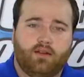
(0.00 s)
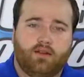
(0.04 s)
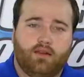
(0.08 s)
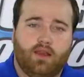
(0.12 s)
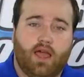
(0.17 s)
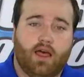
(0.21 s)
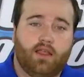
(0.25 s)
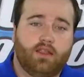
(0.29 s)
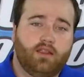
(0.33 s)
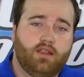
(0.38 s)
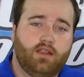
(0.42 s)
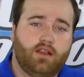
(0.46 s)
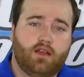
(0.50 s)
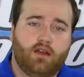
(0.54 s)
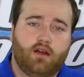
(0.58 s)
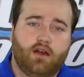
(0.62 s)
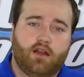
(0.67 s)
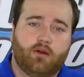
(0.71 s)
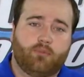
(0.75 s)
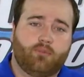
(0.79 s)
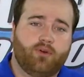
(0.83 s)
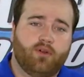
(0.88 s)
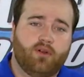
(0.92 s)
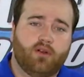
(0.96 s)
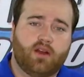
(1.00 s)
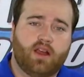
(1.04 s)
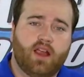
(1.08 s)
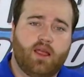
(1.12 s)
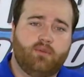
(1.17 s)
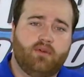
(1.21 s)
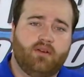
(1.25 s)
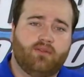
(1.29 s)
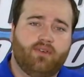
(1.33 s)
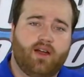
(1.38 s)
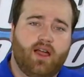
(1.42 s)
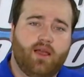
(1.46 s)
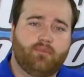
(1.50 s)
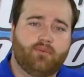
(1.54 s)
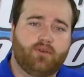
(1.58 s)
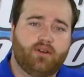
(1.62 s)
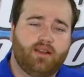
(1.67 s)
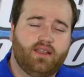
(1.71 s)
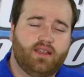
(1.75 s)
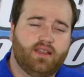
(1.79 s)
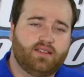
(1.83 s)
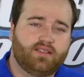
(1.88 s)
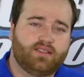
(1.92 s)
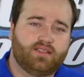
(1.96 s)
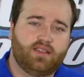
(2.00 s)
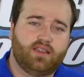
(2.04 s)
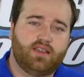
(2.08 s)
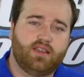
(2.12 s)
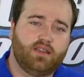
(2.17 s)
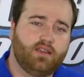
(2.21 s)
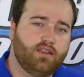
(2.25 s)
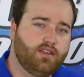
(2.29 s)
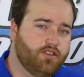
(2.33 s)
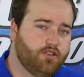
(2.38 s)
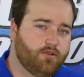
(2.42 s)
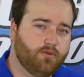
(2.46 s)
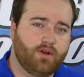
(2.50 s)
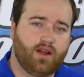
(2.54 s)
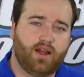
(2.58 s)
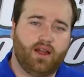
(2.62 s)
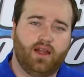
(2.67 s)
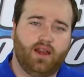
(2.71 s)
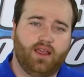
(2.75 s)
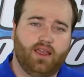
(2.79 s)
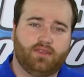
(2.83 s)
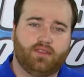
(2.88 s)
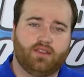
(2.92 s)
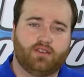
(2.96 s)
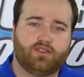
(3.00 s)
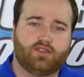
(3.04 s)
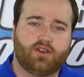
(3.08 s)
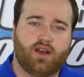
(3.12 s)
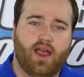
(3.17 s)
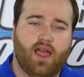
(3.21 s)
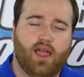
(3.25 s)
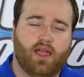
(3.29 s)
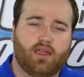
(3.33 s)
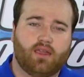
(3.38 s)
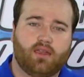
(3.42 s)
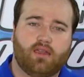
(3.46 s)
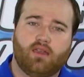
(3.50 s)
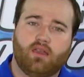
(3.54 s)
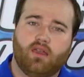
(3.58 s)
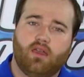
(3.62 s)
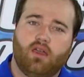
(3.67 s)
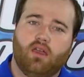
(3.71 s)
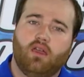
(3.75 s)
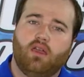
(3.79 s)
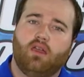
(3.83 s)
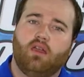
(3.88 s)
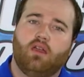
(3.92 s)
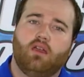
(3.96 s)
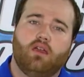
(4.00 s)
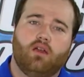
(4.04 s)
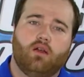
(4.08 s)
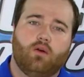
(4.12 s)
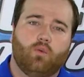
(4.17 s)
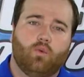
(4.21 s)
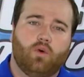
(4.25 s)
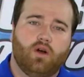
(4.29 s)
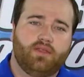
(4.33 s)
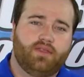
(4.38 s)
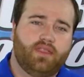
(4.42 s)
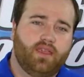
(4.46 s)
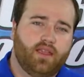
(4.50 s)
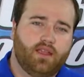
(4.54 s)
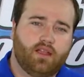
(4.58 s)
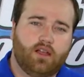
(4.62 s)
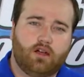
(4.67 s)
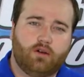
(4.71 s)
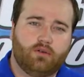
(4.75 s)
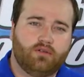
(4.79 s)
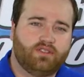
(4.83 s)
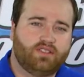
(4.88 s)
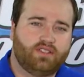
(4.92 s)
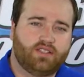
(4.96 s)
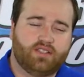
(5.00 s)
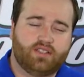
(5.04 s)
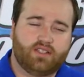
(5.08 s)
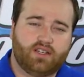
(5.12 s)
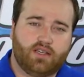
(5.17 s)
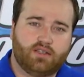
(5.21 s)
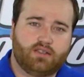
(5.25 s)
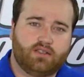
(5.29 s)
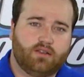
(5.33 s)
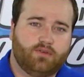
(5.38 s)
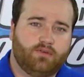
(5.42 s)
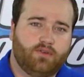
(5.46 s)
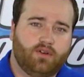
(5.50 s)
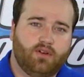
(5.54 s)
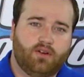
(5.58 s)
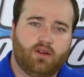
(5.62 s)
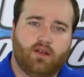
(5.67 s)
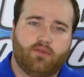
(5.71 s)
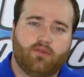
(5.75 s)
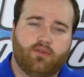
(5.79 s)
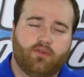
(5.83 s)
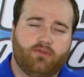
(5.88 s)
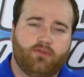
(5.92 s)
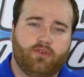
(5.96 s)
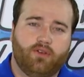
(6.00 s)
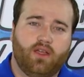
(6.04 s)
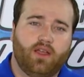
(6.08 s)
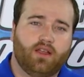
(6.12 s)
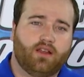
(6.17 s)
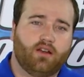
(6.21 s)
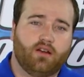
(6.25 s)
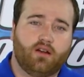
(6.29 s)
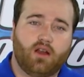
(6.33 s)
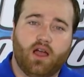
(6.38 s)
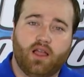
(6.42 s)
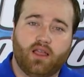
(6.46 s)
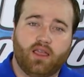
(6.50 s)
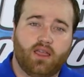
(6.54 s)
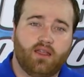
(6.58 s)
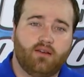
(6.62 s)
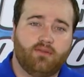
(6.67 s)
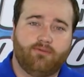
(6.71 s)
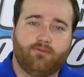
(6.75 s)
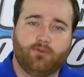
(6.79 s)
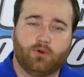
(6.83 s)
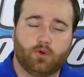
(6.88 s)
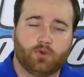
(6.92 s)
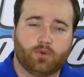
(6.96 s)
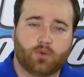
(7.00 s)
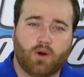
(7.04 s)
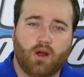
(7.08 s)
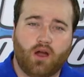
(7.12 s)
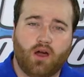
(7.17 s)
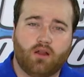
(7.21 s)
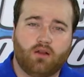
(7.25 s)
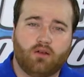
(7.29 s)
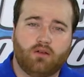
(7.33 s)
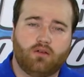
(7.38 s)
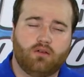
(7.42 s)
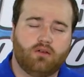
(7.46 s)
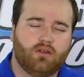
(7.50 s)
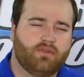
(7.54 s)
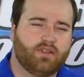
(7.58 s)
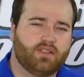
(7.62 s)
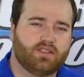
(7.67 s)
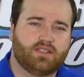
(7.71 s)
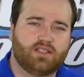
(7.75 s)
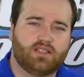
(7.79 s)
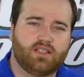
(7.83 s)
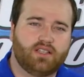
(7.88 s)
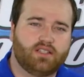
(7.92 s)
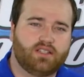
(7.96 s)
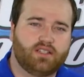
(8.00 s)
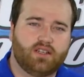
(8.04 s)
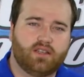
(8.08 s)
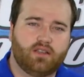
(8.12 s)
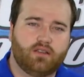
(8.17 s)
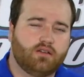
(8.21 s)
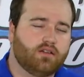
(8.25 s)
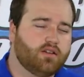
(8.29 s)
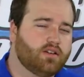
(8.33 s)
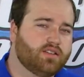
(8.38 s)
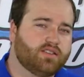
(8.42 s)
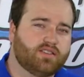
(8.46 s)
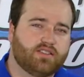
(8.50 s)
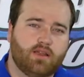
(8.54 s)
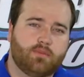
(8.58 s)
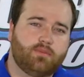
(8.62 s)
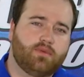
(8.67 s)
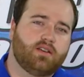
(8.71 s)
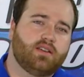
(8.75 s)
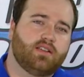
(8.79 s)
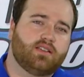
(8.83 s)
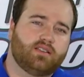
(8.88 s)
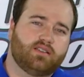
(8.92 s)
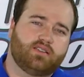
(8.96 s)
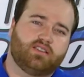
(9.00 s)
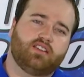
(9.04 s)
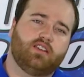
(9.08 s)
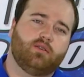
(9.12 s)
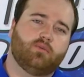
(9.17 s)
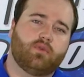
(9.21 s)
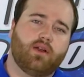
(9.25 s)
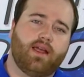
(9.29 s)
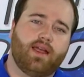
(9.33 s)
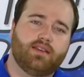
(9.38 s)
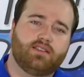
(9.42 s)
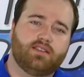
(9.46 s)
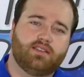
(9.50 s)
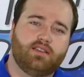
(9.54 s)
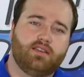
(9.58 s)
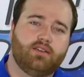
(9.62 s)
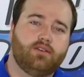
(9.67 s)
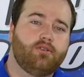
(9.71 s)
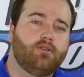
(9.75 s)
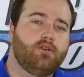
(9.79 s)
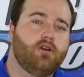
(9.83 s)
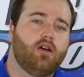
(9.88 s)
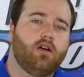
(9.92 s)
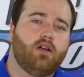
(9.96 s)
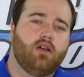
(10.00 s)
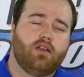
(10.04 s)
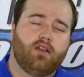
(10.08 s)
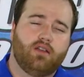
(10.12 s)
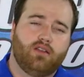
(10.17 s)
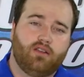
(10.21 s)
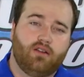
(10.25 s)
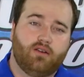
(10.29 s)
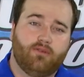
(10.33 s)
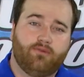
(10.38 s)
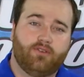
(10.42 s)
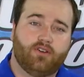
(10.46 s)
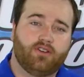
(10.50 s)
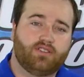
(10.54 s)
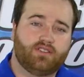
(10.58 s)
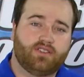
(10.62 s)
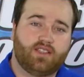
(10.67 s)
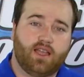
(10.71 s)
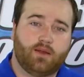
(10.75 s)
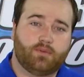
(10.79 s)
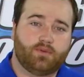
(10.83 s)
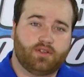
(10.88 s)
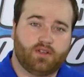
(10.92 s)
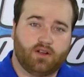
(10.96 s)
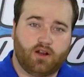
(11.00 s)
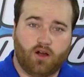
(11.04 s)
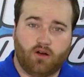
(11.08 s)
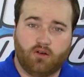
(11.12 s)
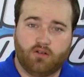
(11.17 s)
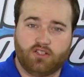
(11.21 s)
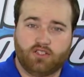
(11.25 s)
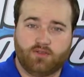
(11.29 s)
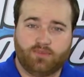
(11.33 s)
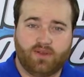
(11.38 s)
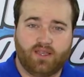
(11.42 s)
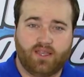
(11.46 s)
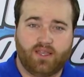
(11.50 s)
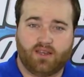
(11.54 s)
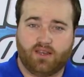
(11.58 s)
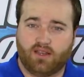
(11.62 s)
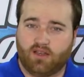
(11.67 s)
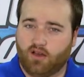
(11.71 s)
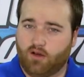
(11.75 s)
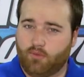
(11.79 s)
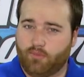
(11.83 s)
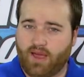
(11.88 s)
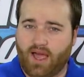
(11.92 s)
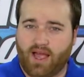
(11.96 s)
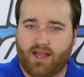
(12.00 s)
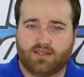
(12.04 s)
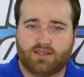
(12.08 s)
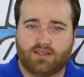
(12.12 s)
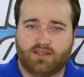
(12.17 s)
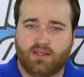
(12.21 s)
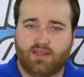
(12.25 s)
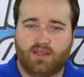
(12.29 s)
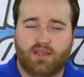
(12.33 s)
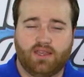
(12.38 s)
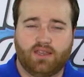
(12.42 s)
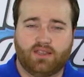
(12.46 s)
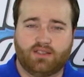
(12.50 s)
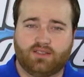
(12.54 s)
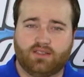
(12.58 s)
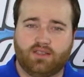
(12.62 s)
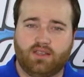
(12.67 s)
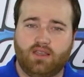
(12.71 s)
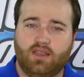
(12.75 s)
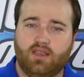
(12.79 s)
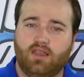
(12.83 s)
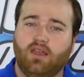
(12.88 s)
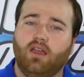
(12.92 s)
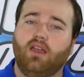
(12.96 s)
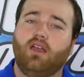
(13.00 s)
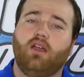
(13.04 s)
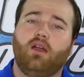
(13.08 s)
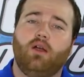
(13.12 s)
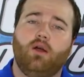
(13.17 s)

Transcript: Now that you know how to program your Viper ESC, you're ready to hit the track. One thing I always suggest if you ever feel like you're not getting full throttle, if it's glitching, or just something doesn't seem right to you, your first step should always be to go back to the ESC,